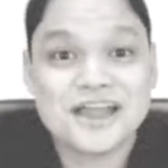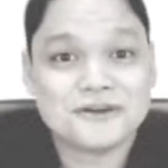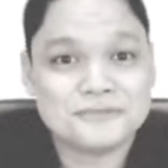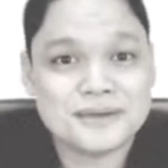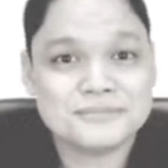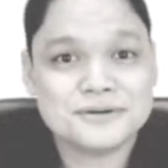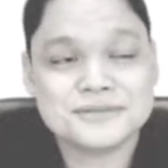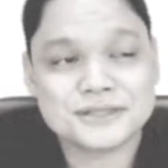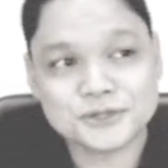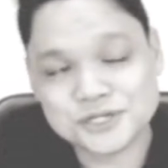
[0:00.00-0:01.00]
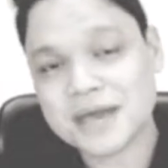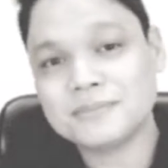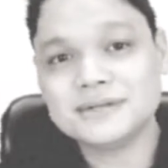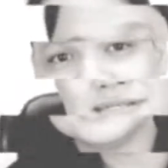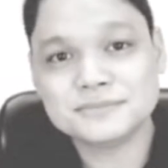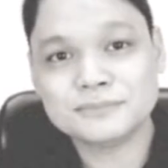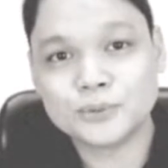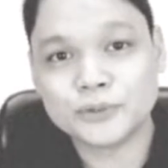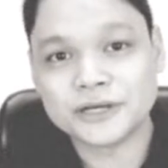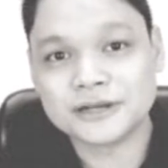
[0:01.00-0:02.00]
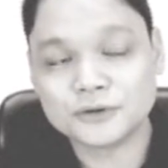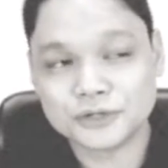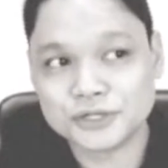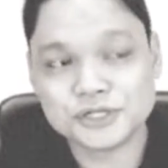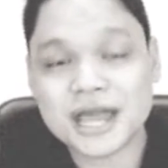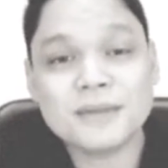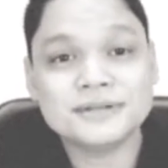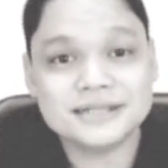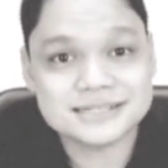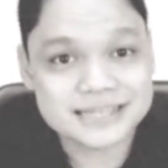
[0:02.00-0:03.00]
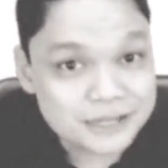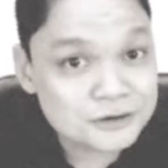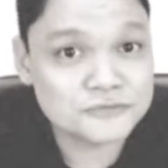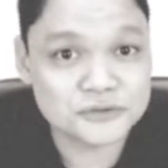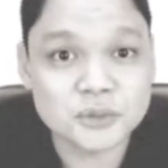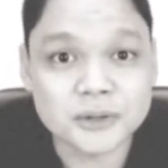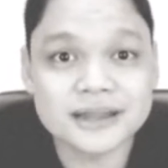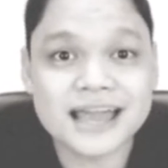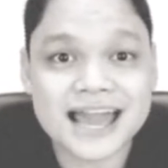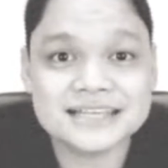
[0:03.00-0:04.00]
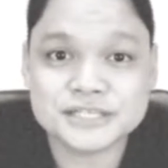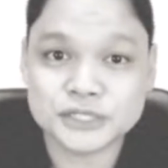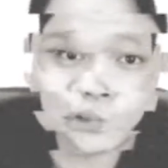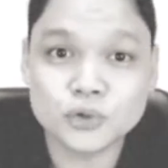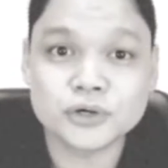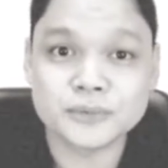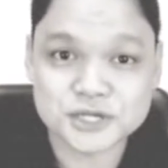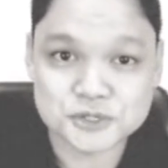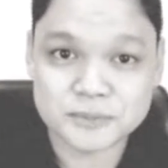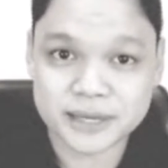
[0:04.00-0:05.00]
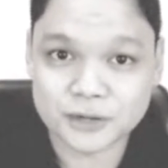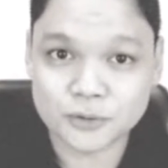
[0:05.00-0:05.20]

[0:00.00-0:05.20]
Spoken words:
Remember that your Japanese employer or your Japanese interviewer has your resume,